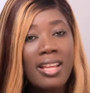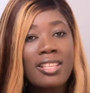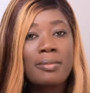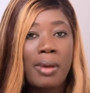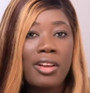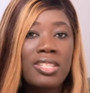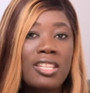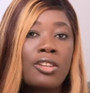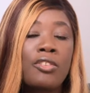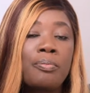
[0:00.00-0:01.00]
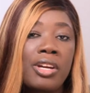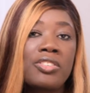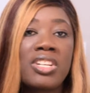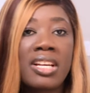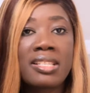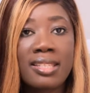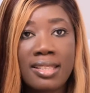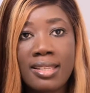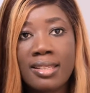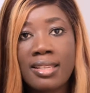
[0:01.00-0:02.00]
Spouses of Belgian
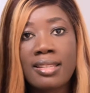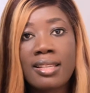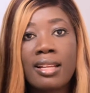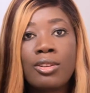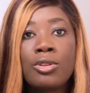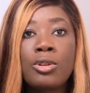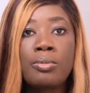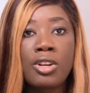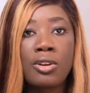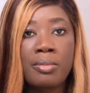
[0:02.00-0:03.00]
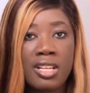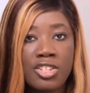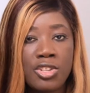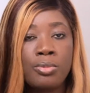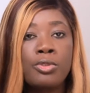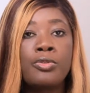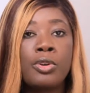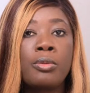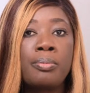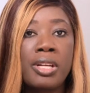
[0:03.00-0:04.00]
citizens can also become eligible
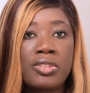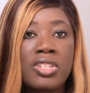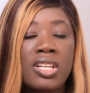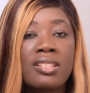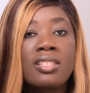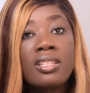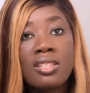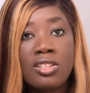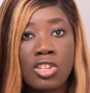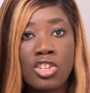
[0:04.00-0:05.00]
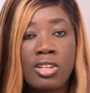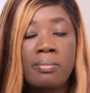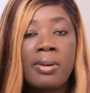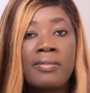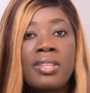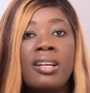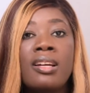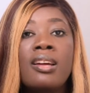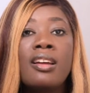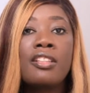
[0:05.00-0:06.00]
for Belgian citizenship after
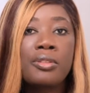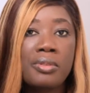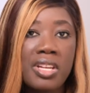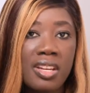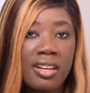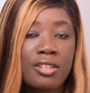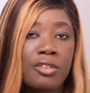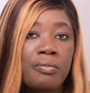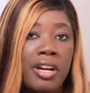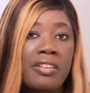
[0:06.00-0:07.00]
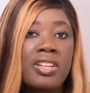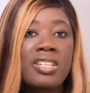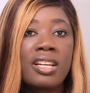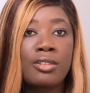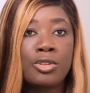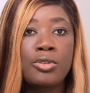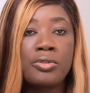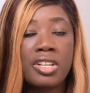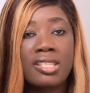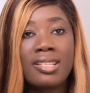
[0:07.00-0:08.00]
3 years of marriage and also
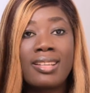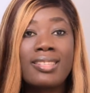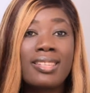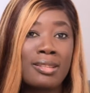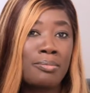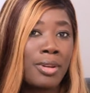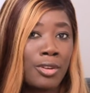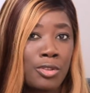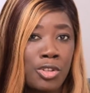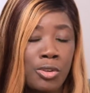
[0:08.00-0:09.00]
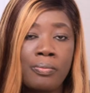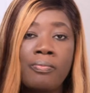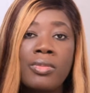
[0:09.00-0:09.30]
residence in Belgium.